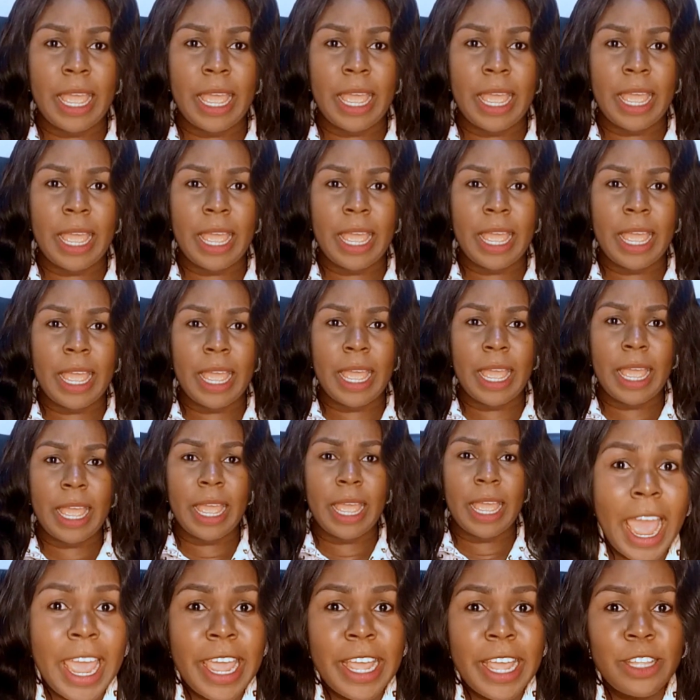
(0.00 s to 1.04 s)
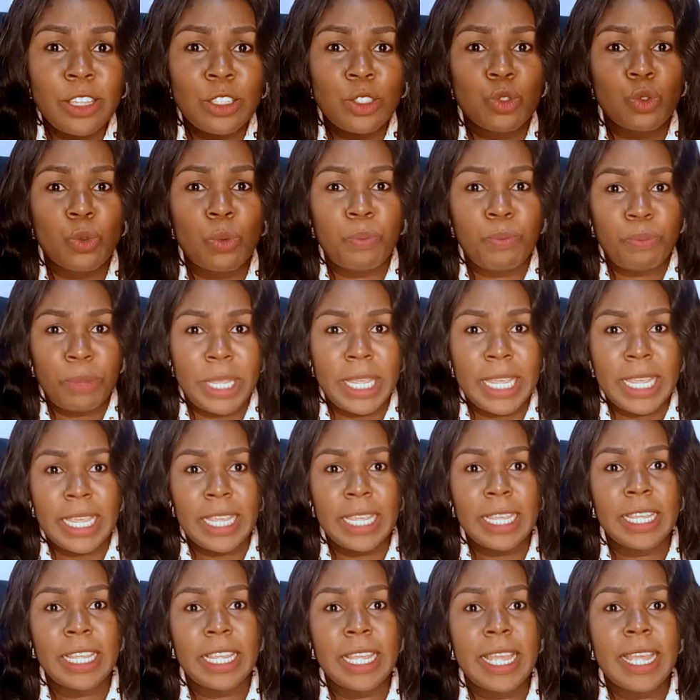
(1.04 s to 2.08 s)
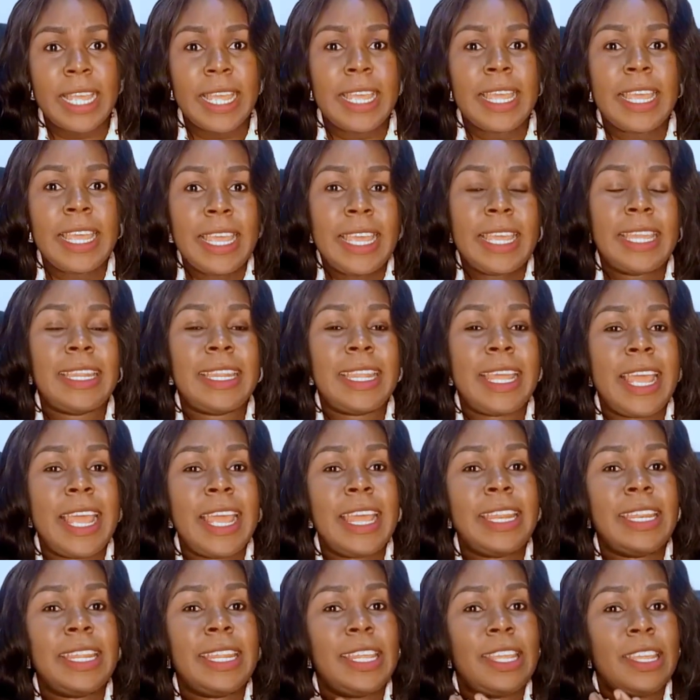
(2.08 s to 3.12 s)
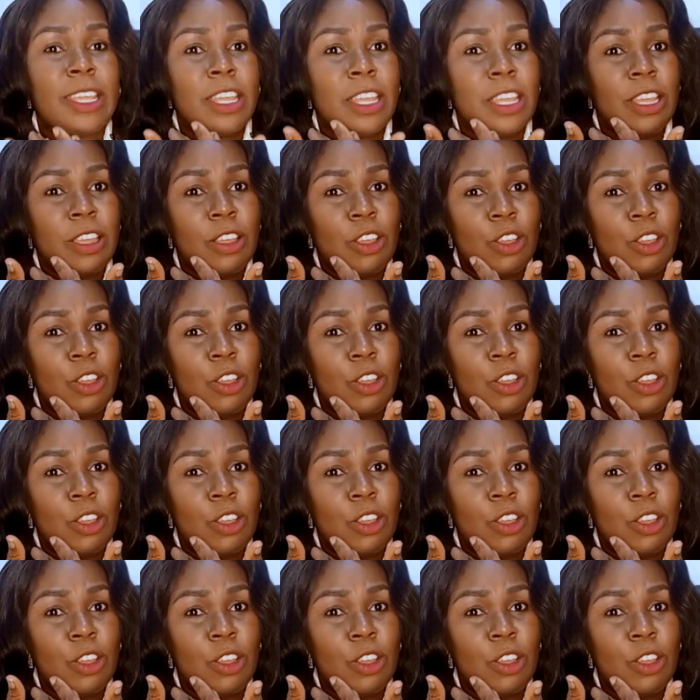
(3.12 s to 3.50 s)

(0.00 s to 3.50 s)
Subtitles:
And if you're eyeing to be in any,